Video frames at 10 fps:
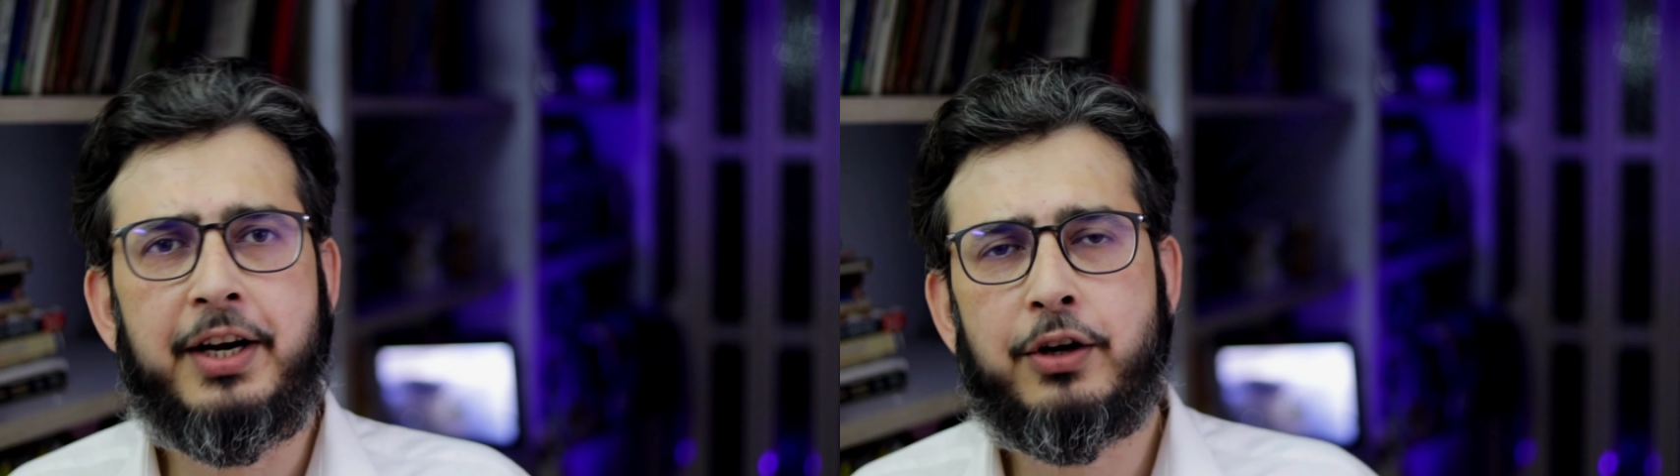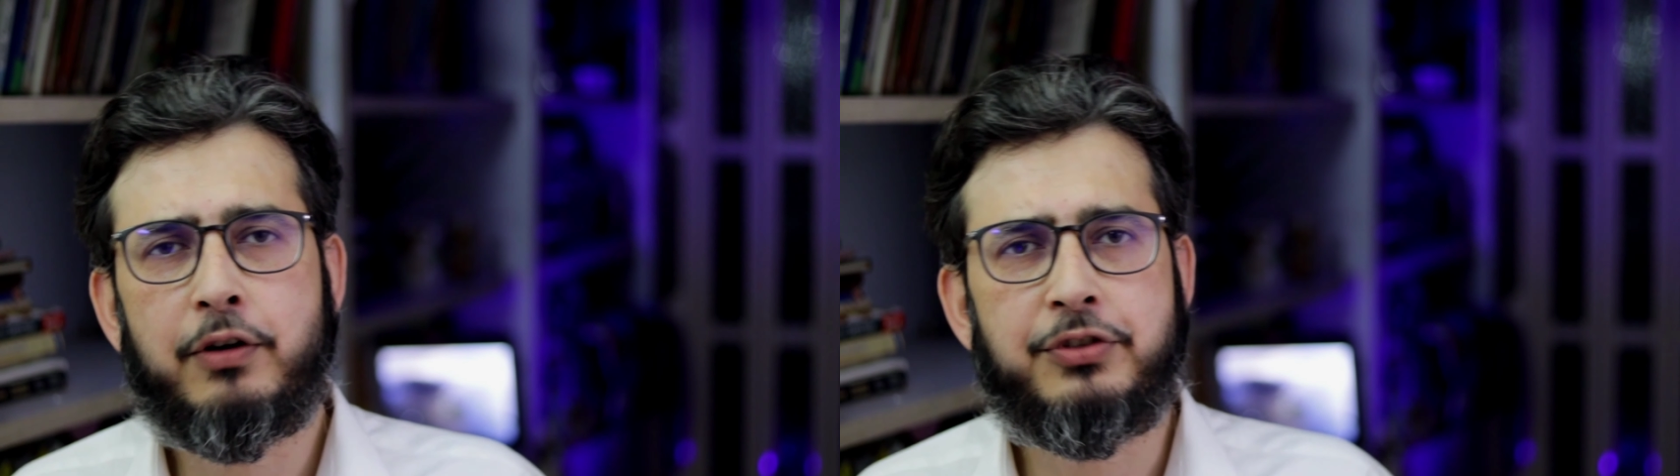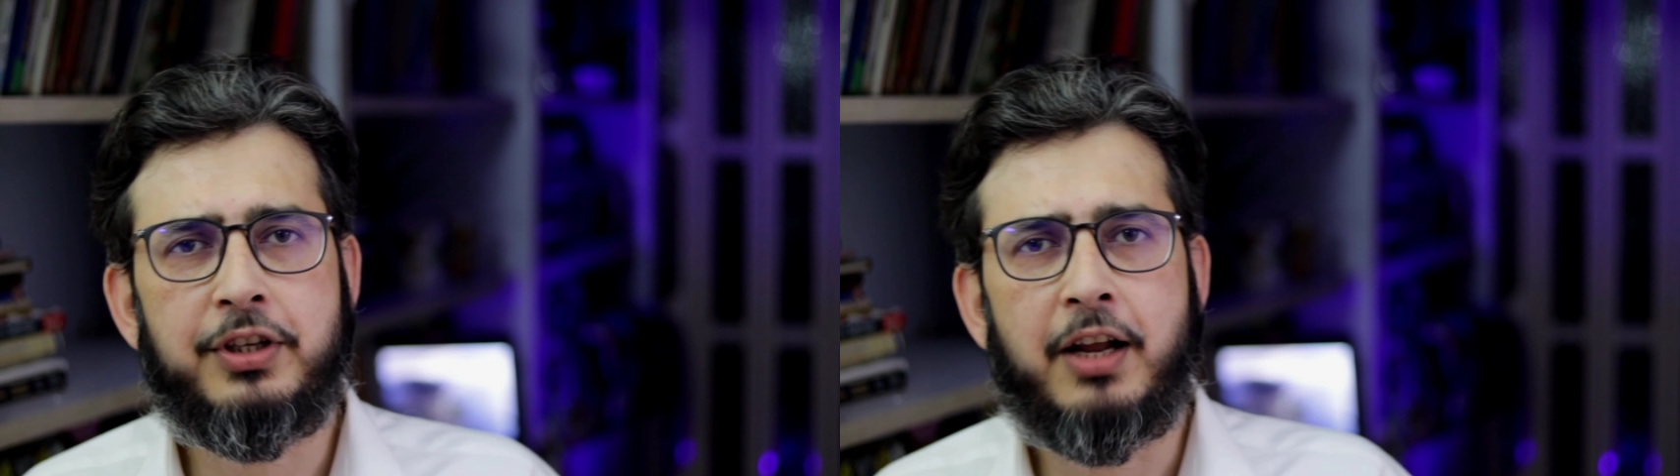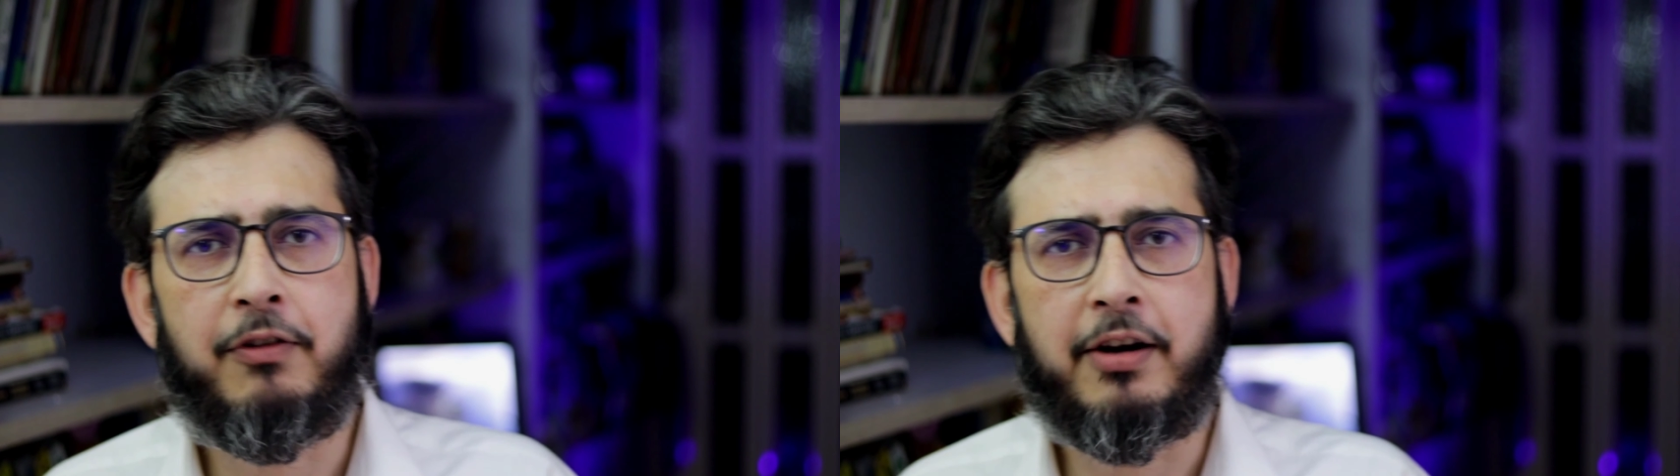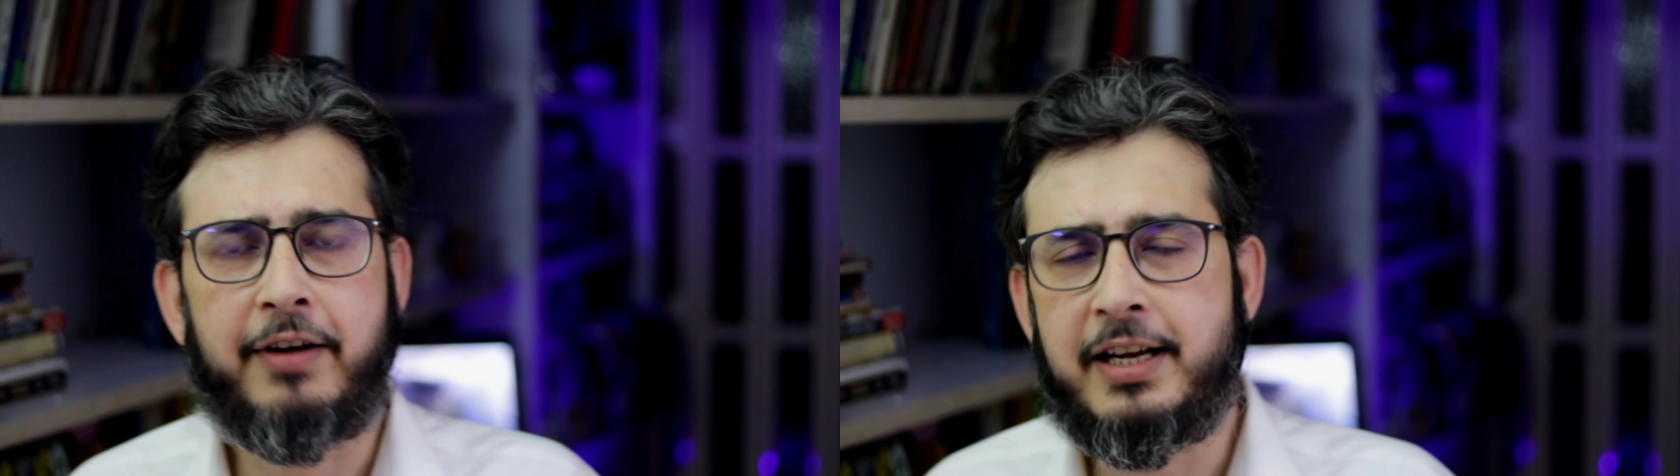rate of sea
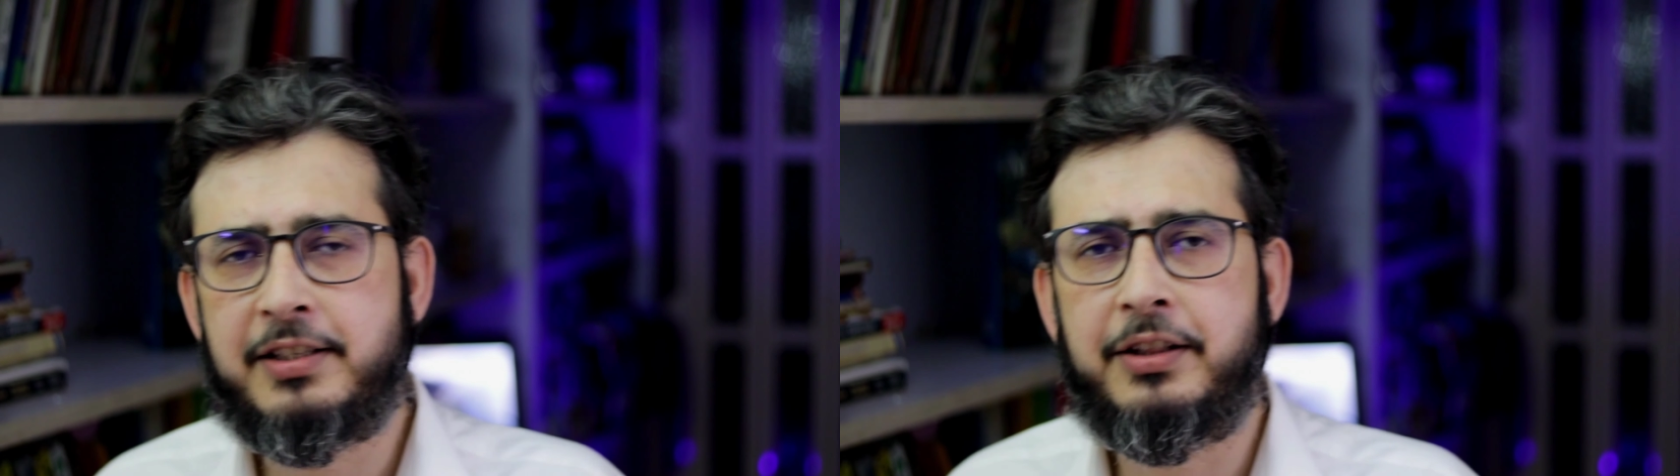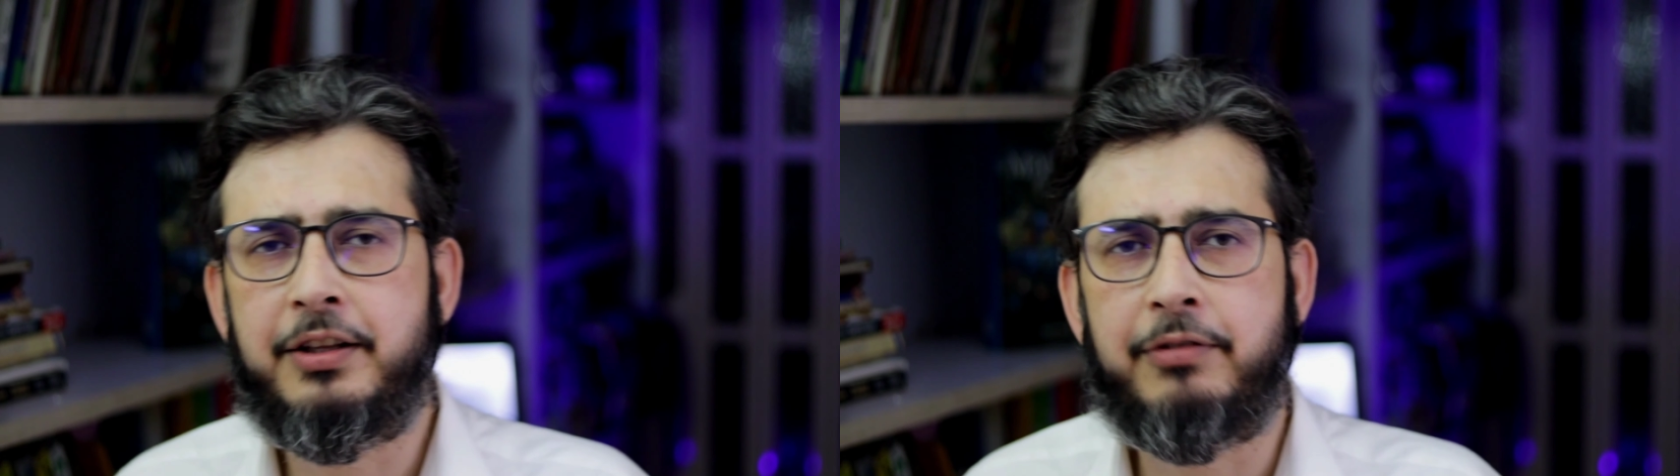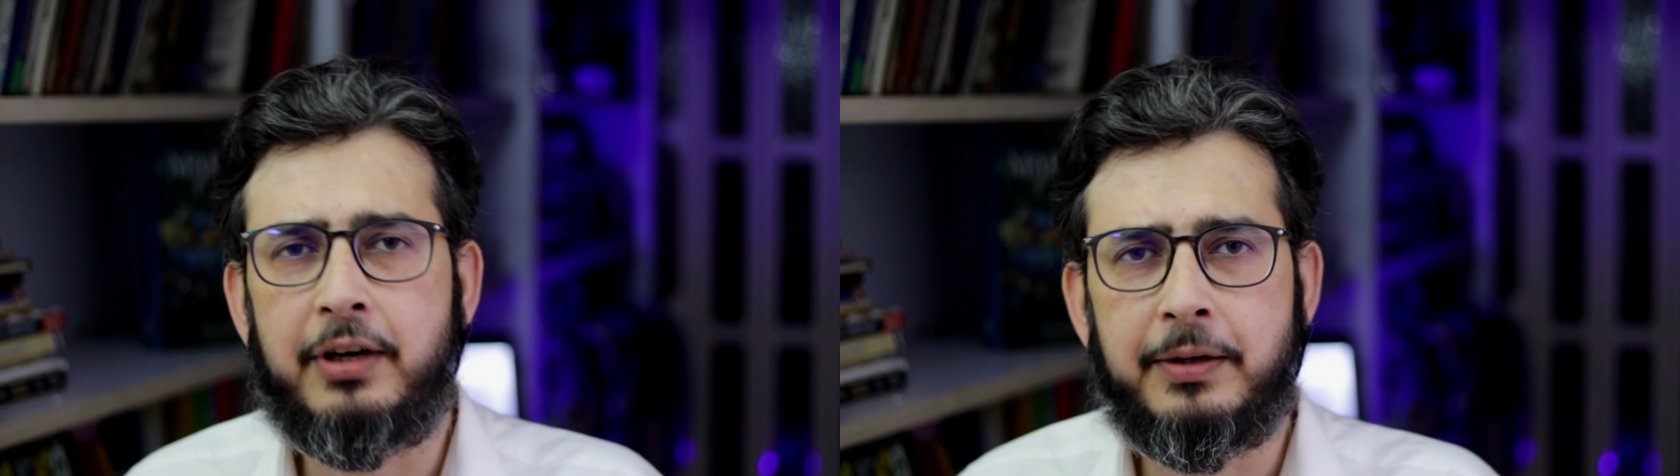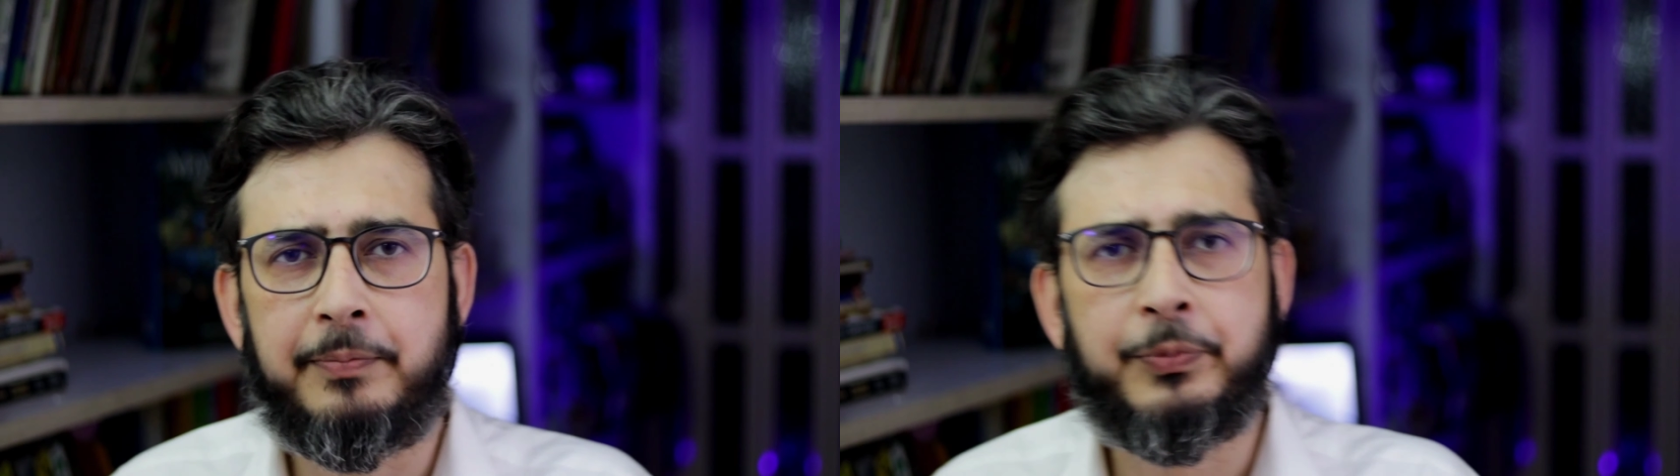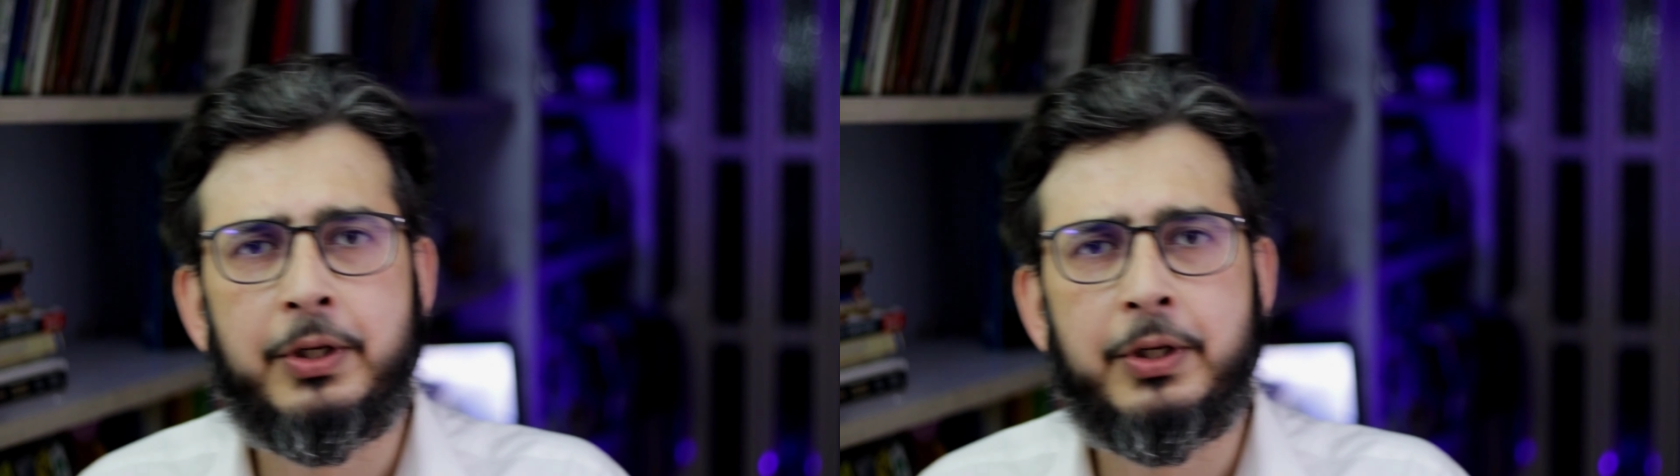level rise in the world.